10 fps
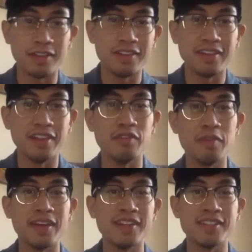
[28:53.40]
to live with
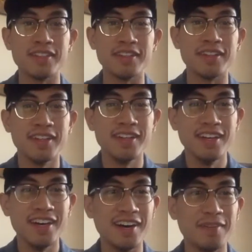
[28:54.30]
me until
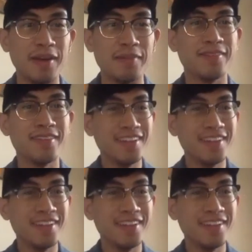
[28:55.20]
I'm